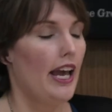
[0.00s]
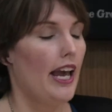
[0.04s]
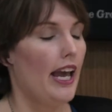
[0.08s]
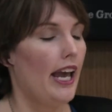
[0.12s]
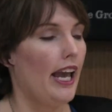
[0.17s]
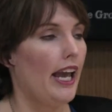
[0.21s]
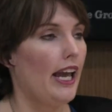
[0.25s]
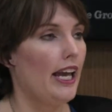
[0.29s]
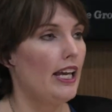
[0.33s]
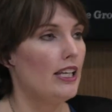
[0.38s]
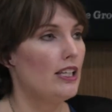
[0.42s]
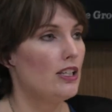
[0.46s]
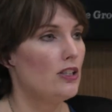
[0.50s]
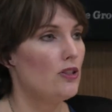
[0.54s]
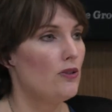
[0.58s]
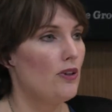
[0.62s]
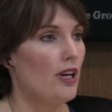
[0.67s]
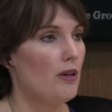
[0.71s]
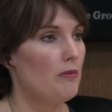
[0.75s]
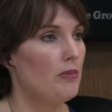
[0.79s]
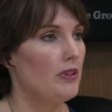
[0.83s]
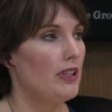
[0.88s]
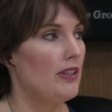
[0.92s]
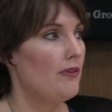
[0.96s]
And do
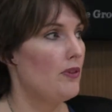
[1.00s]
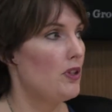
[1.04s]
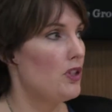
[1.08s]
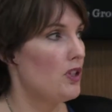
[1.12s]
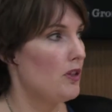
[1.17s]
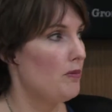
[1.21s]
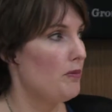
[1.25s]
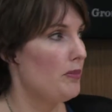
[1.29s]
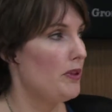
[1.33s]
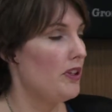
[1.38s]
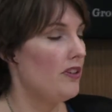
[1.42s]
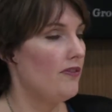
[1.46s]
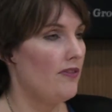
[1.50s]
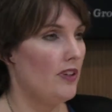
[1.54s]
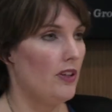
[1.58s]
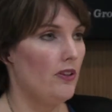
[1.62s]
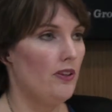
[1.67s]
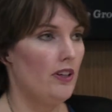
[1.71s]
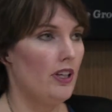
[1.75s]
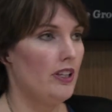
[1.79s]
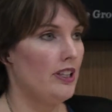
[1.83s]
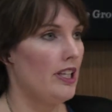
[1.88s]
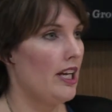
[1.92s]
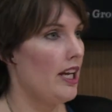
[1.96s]
I believe we should view it
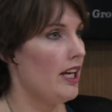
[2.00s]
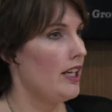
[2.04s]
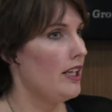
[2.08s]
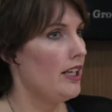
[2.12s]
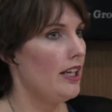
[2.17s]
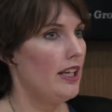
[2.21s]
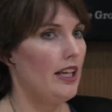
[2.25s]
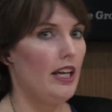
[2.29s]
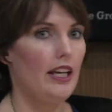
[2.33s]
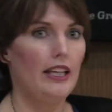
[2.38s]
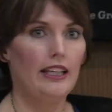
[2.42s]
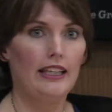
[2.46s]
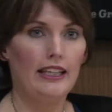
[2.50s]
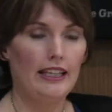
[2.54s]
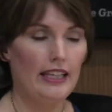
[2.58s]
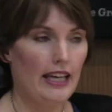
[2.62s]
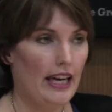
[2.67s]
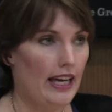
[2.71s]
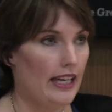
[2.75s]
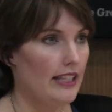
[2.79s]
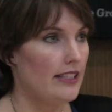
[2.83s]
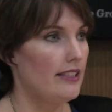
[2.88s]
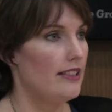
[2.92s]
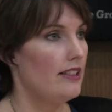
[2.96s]
online?
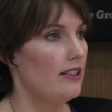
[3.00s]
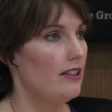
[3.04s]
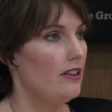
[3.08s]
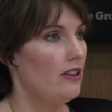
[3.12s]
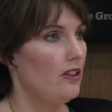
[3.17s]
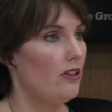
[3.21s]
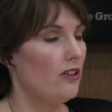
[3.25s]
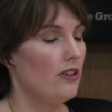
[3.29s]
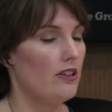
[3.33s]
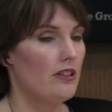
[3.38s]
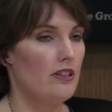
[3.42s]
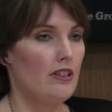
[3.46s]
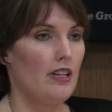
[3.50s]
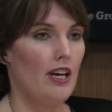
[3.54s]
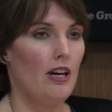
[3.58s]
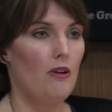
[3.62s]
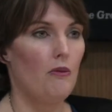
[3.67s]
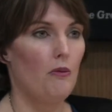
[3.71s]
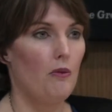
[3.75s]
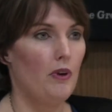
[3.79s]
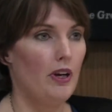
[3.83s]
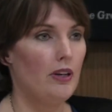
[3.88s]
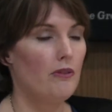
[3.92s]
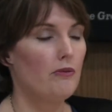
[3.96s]
Yes. There is
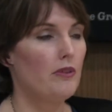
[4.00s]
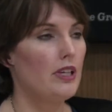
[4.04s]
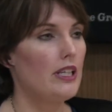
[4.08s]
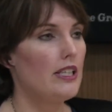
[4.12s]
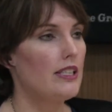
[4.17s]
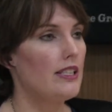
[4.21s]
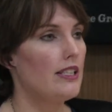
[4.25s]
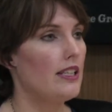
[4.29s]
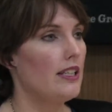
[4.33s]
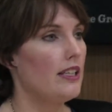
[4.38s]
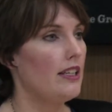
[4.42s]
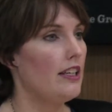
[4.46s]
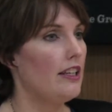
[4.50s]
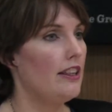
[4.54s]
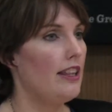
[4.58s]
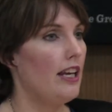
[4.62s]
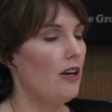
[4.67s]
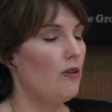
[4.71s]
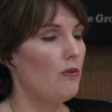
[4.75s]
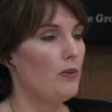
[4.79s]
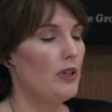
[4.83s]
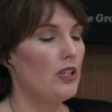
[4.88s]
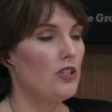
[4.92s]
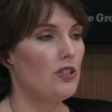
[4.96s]
not one reason
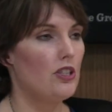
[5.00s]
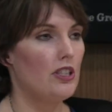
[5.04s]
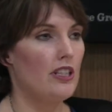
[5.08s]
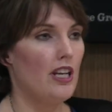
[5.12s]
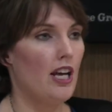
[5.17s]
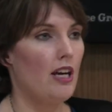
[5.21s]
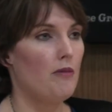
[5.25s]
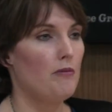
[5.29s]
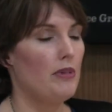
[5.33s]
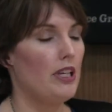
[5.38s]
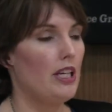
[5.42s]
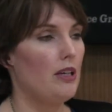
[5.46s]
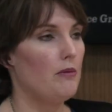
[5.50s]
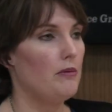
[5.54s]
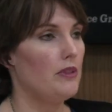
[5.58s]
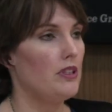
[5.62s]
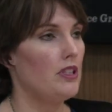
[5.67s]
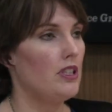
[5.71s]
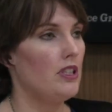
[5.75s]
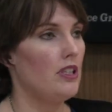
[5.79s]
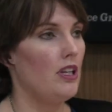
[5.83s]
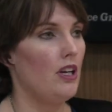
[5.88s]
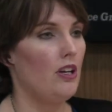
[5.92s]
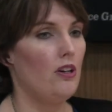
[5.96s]
that we should not be able
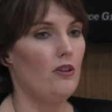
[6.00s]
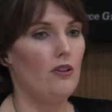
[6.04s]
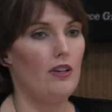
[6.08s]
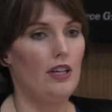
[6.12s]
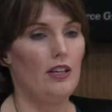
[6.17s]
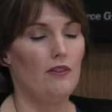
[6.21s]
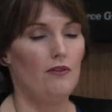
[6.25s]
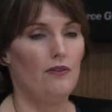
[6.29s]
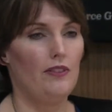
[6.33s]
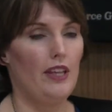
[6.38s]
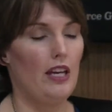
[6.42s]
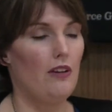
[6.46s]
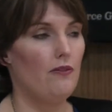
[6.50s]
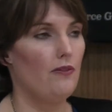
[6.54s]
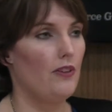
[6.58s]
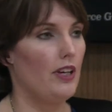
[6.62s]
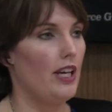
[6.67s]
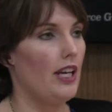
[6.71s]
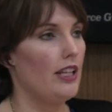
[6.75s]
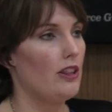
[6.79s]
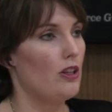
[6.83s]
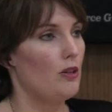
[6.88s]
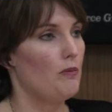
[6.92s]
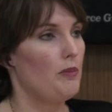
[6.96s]
to know if they
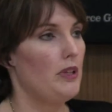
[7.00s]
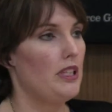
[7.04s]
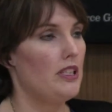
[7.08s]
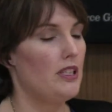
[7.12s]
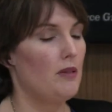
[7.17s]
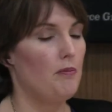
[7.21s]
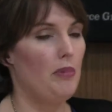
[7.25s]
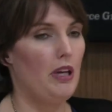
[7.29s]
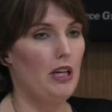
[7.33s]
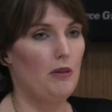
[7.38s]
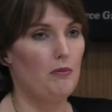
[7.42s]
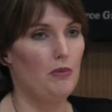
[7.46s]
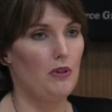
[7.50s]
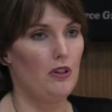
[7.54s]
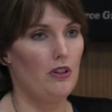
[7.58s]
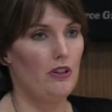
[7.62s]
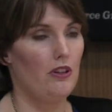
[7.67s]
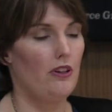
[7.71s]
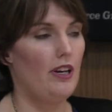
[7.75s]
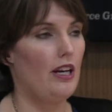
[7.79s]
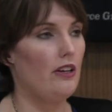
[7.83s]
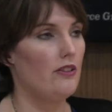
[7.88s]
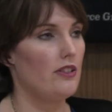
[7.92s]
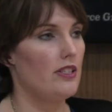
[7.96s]
forget their piece of paper or
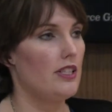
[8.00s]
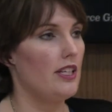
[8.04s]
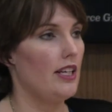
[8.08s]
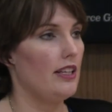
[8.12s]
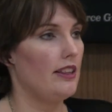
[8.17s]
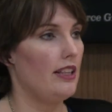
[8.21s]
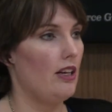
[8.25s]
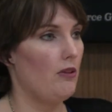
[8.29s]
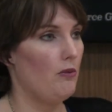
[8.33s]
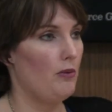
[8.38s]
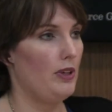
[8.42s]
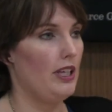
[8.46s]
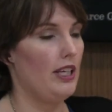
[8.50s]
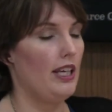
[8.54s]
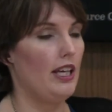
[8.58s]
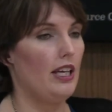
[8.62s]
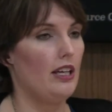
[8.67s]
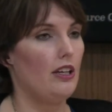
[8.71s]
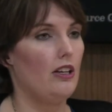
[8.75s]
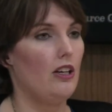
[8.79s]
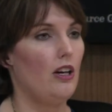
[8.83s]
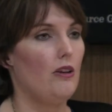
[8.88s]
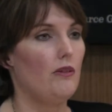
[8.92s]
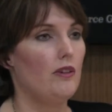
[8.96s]
they're out sick that we
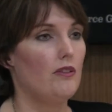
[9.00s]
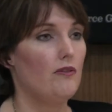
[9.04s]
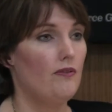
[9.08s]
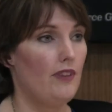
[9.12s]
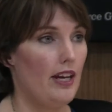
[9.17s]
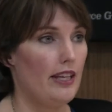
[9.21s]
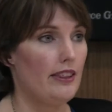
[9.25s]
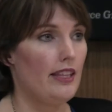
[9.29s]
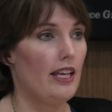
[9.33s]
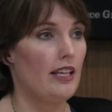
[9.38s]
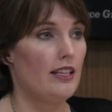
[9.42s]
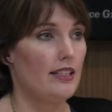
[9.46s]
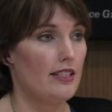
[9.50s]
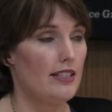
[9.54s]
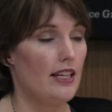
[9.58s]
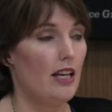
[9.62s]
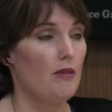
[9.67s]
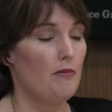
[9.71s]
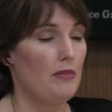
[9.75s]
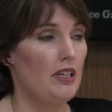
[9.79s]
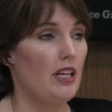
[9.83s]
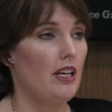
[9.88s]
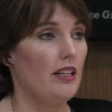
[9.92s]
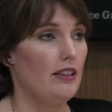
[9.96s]
can't go and find that
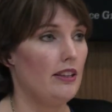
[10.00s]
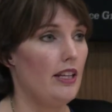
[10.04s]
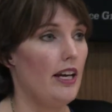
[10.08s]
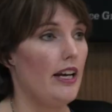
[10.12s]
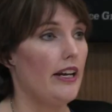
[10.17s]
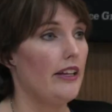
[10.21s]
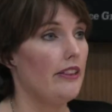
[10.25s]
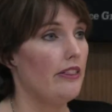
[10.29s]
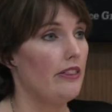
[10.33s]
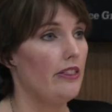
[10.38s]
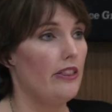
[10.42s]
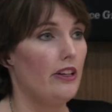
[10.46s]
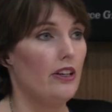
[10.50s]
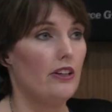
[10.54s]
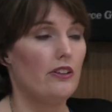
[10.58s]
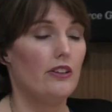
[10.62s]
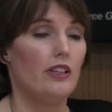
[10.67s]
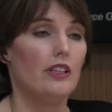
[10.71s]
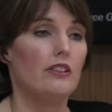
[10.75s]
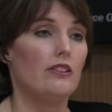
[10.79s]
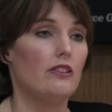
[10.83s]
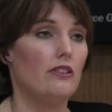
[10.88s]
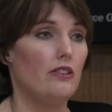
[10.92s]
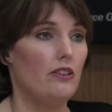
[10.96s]
assignment online. There
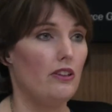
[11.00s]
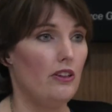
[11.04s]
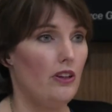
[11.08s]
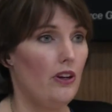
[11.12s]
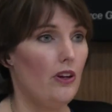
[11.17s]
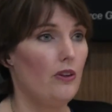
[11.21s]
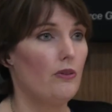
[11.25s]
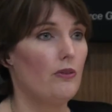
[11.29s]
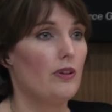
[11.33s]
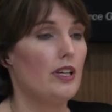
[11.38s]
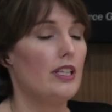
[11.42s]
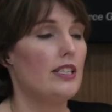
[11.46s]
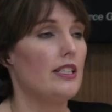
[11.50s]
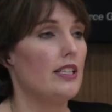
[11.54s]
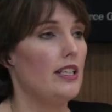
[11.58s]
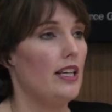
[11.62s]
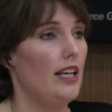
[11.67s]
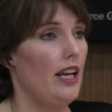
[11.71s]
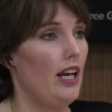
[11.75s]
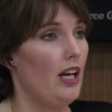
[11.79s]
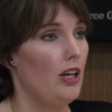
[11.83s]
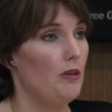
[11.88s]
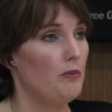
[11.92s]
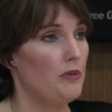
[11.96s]
is no reason.
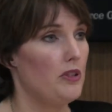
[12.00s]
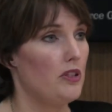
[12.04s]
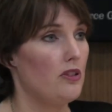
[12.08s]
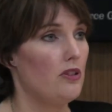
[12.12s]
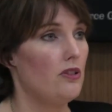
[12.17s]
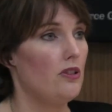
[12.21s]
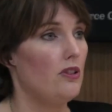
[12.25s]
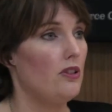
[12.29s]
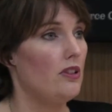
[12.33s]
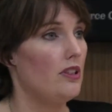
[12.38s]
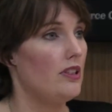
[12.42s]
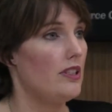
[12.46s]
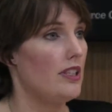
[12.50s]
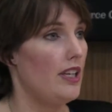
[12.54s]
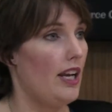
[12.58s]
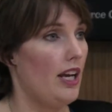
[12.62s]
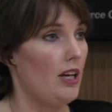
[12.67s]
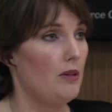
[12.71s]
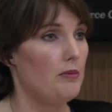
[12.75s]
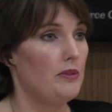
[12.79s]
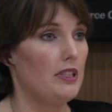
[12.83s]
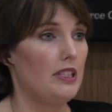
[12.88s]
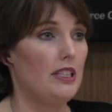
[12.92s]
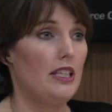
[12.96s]
It helps the students. It
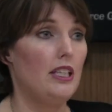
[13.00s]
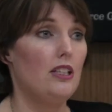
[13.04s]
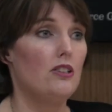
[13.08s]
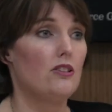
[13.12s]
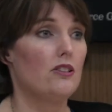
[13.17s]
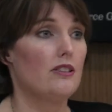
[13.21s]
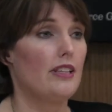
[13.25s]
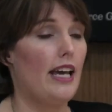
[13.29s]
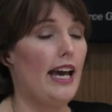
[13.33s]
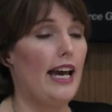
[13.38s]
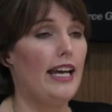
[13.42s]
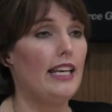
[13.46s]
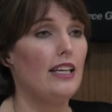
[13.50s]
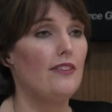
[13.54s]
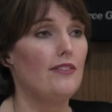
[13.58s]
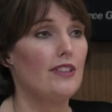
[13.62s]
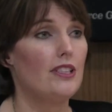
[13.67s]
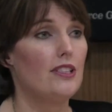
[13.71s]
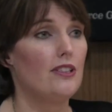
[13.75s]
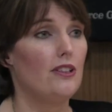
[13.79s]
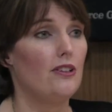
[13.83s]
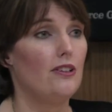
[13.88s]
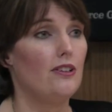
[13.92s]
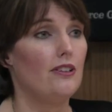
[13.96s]
helps the teachers. I'd
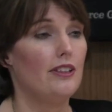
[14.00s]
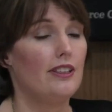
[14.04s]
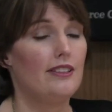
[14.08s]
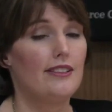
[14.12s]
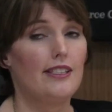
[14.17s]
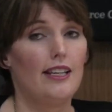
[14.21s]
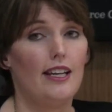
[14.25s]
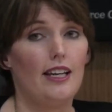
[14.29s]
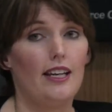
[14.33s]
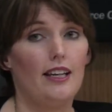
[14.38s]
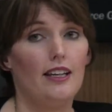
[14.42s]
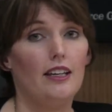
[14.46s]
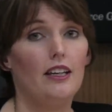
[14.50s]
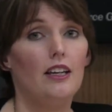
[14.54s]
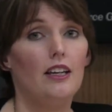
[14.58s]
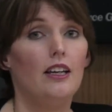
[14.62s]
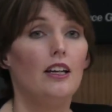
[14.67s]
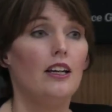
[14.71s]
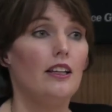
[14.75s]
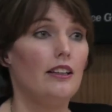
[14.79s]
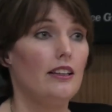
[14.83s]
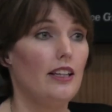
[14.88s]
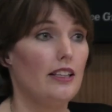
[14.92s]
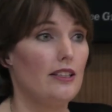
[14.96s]
even say
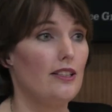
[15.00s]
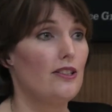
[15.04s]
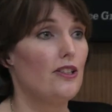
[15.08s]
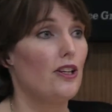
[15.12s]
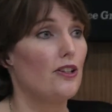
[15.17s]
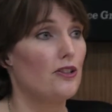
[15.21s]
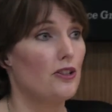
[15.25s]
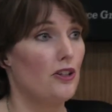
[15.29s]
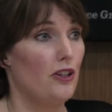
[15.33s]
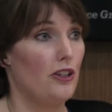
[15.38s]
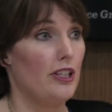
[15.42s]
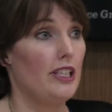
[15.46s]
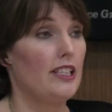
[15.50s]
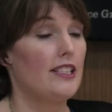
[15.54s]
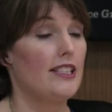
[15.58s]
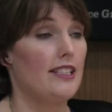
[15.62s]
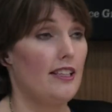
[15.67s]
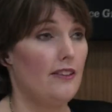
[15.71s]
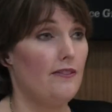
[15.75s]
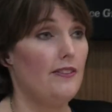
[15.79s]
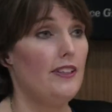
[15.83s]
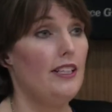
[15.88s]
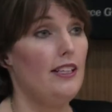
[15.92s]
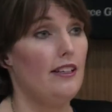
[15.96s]
let's start turning
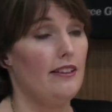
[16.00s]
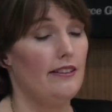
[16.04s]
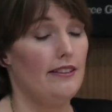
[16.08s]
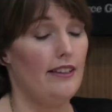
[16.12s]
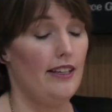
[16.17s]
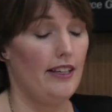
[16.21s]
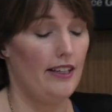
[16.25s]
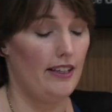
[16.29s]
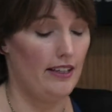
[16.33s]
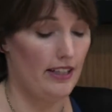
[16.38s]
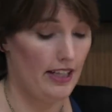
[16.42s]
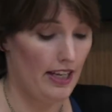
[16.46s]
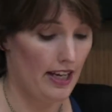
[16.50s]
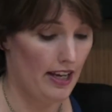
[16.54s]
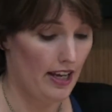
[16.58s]
stuff in online.